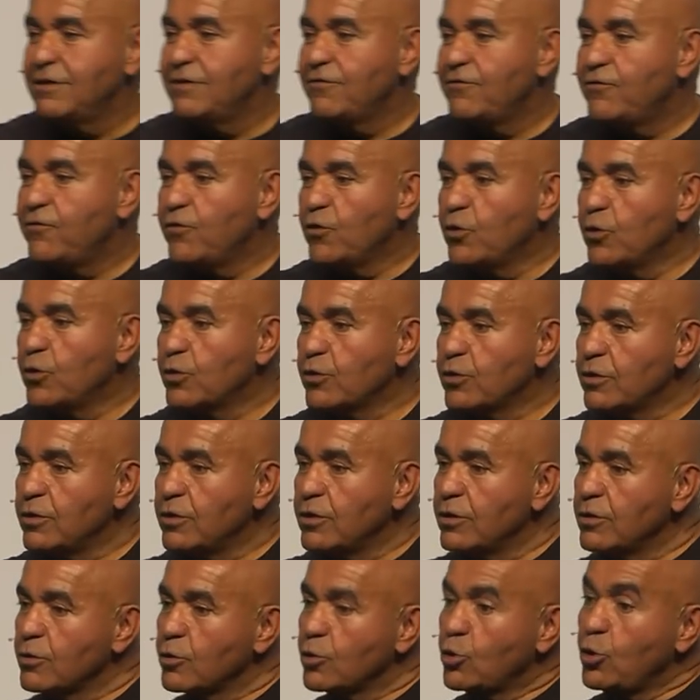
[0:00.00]
for
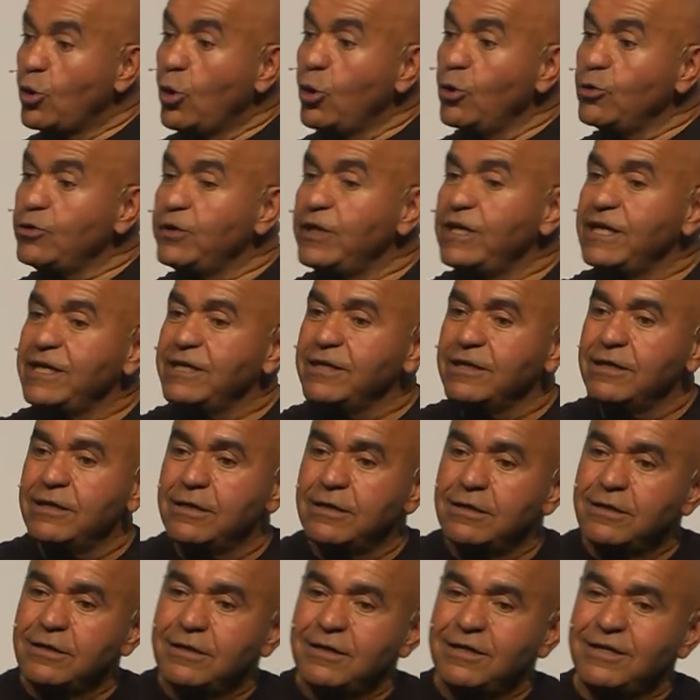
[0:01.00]
coding
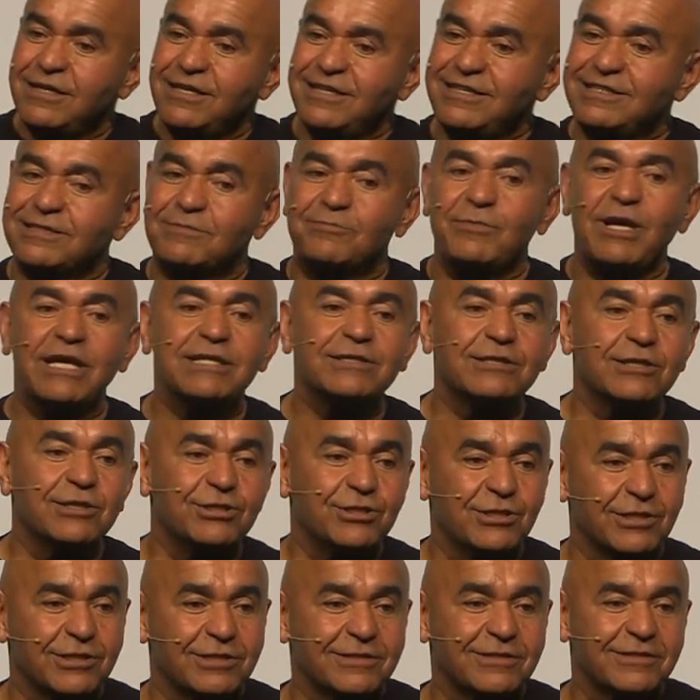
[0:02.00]
his
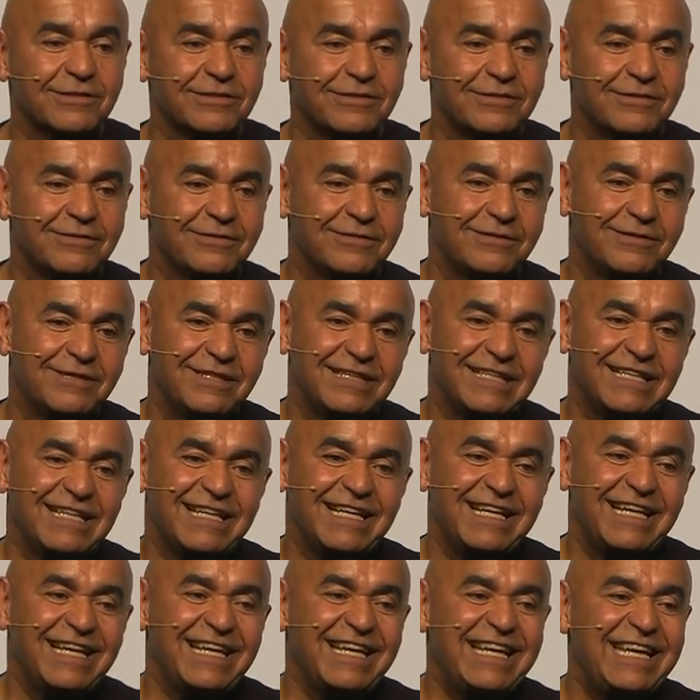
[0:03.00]
messages.
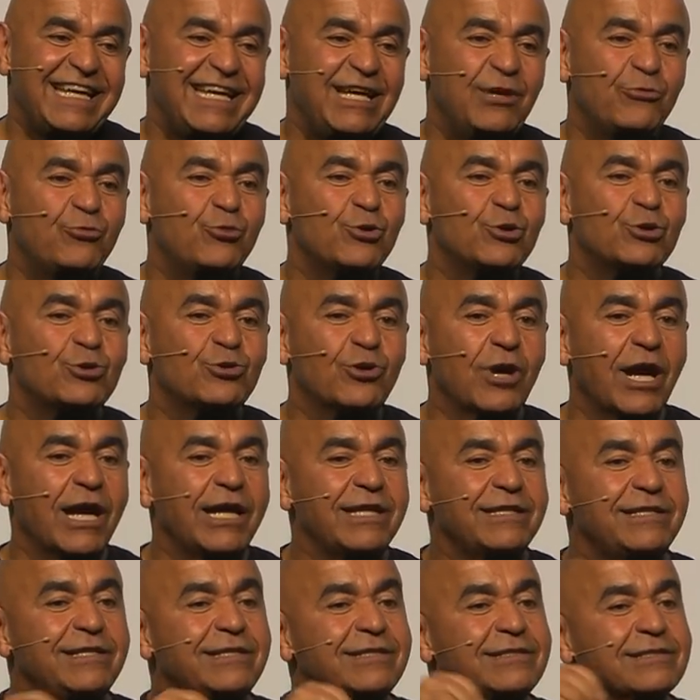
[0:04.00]
He would
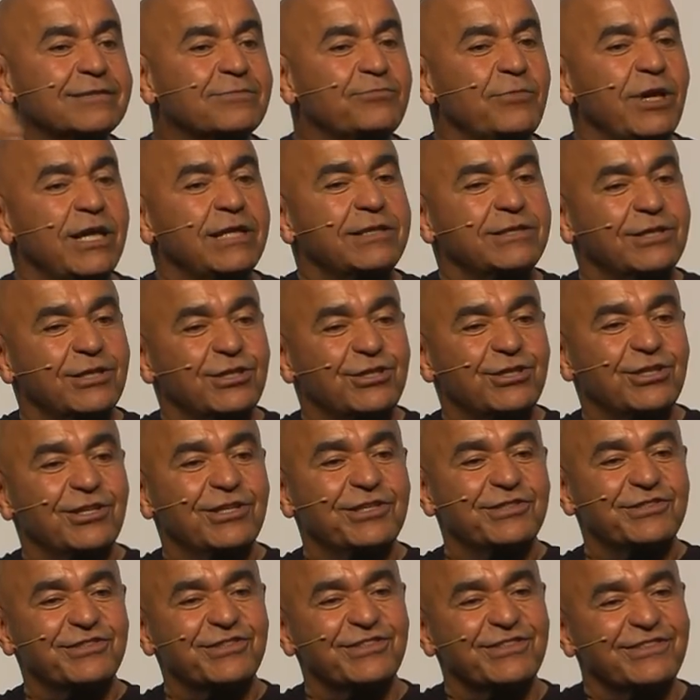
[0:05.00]
write his
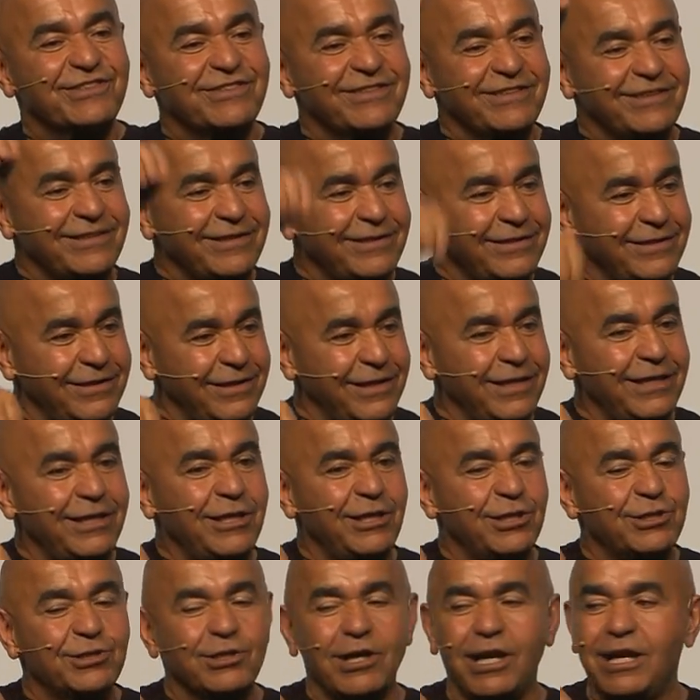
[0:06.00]
messages in
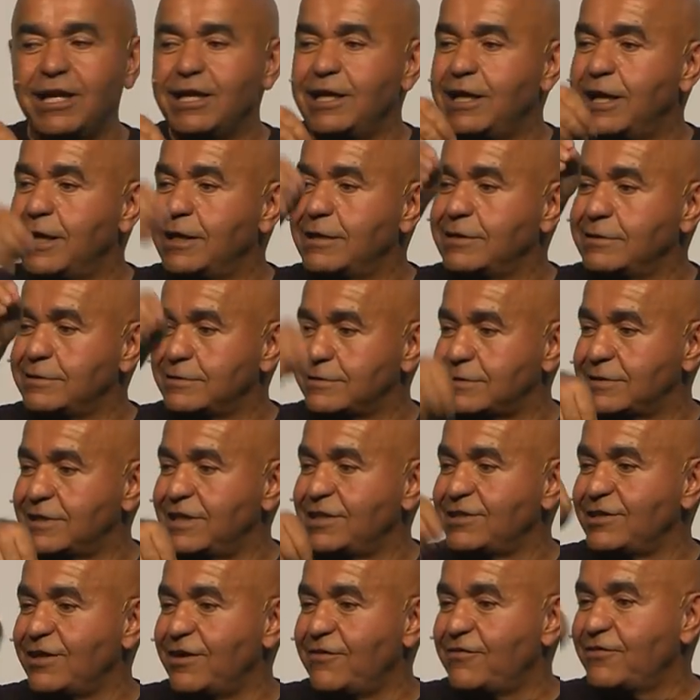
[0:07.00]
Italian
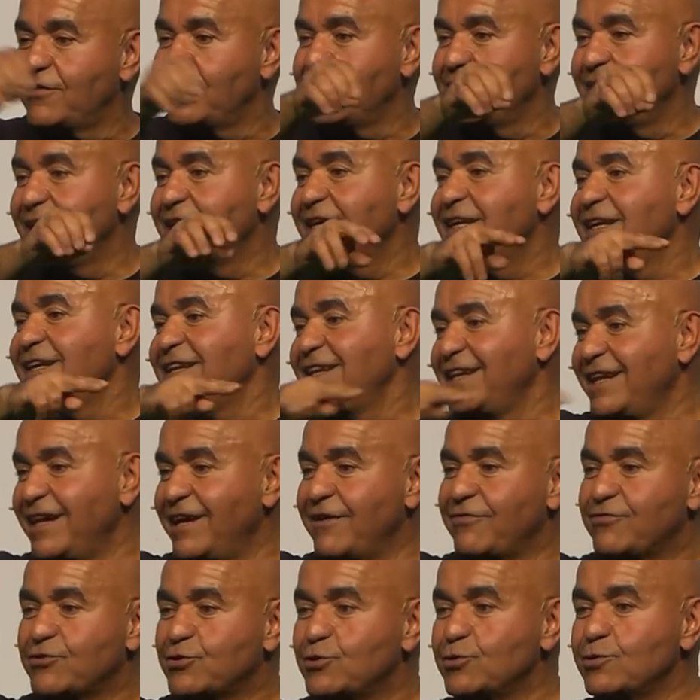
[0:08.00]
instead of
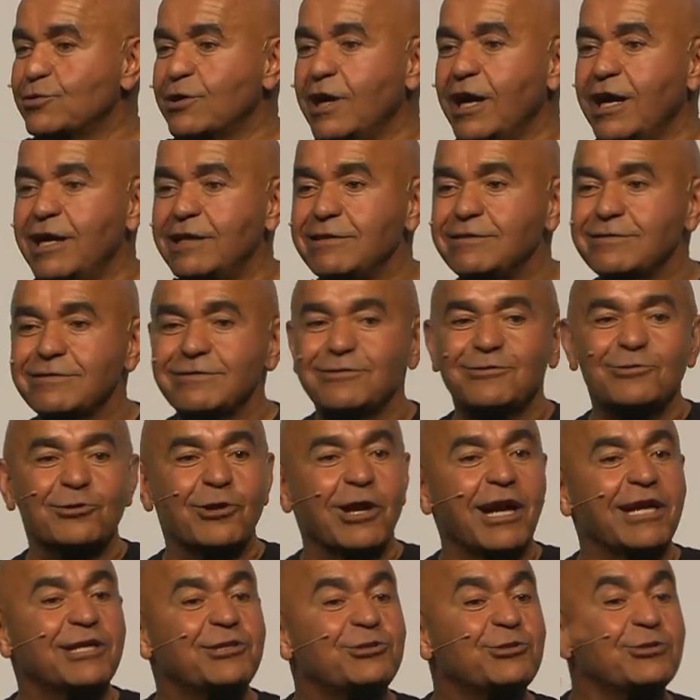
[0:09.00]
left to right,
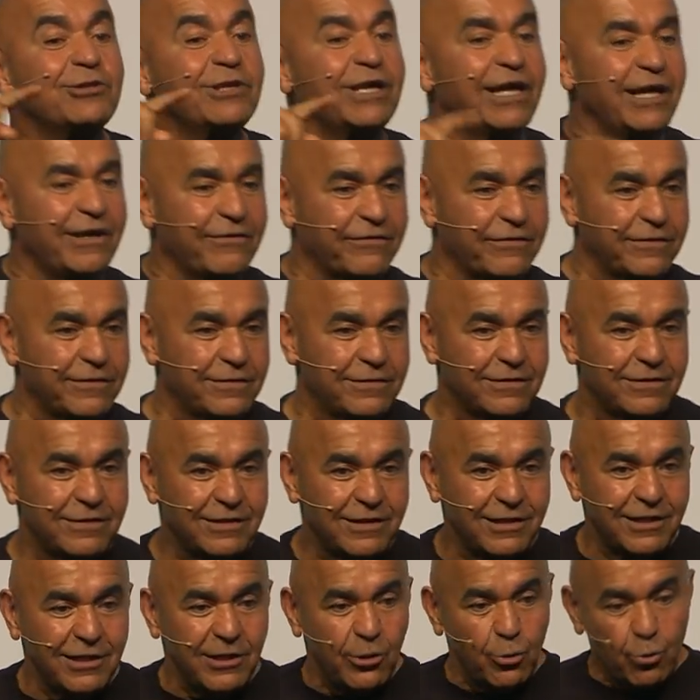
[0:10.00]
right to left.
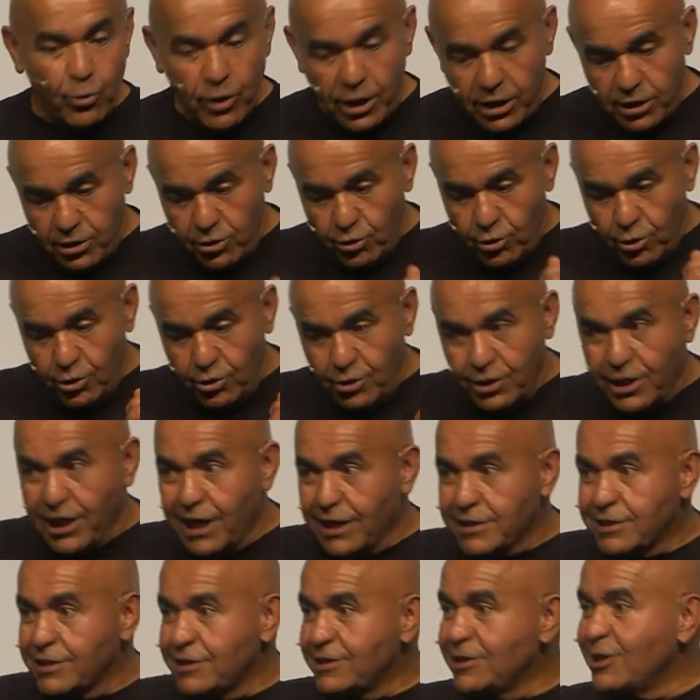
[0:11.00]
When you look
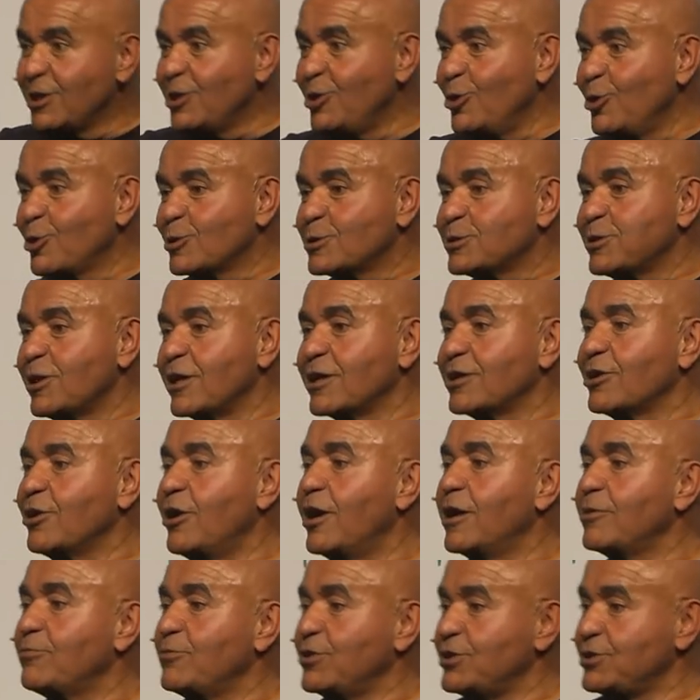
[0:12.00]
at it, it looks like
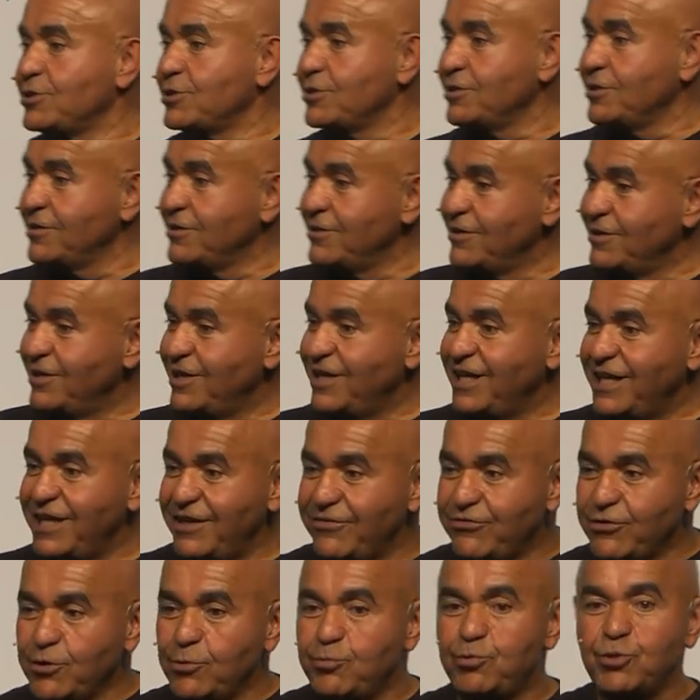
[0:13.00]
garbage.
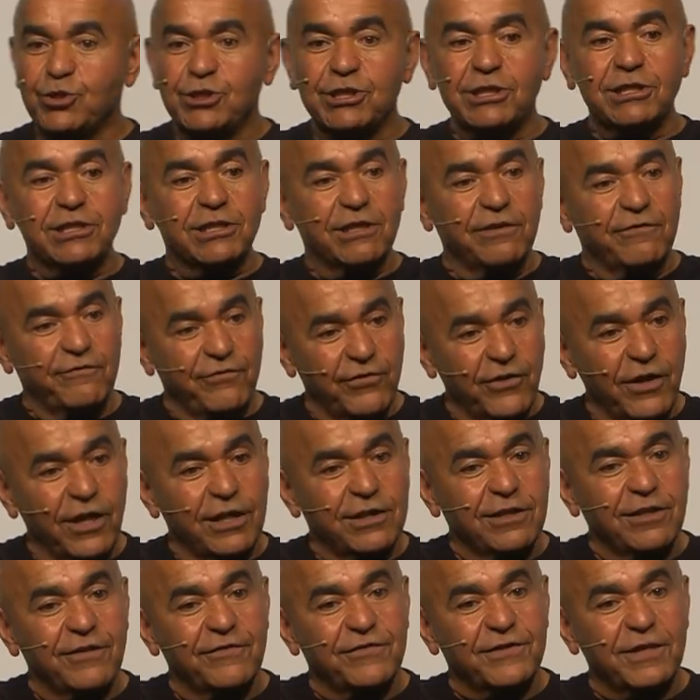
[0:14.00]
If you put it in
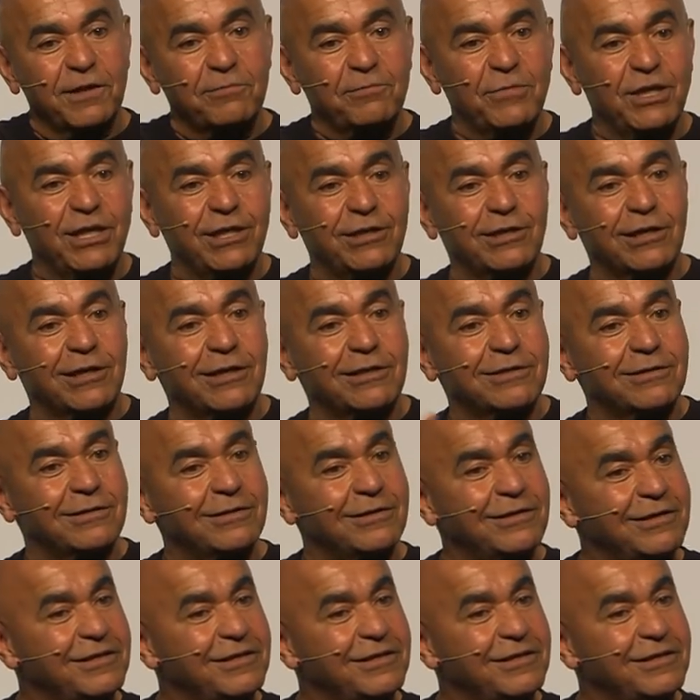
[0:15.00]
front of the mirror,